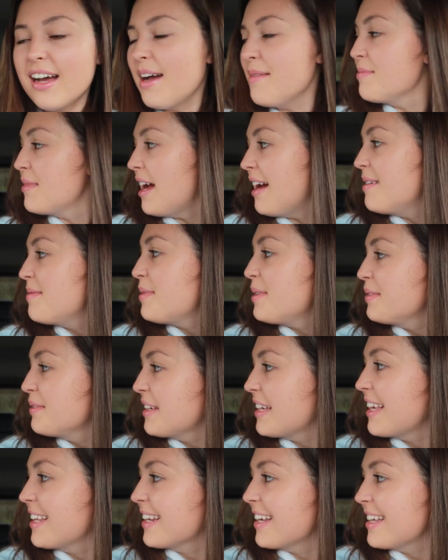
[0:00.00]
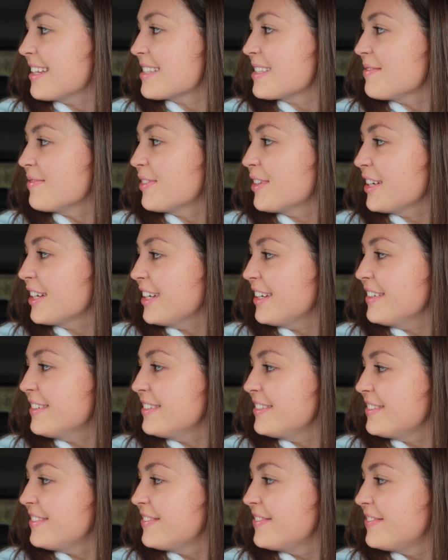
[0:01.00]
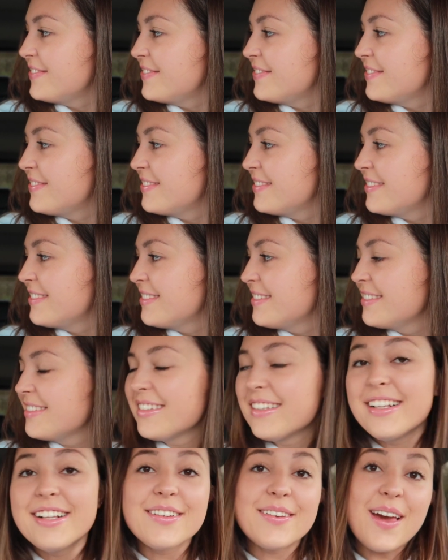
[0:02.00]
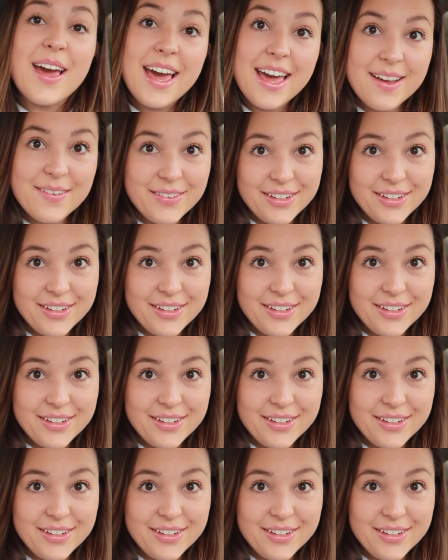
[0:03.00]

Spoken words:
I'm not, but we can get some for you. Okay,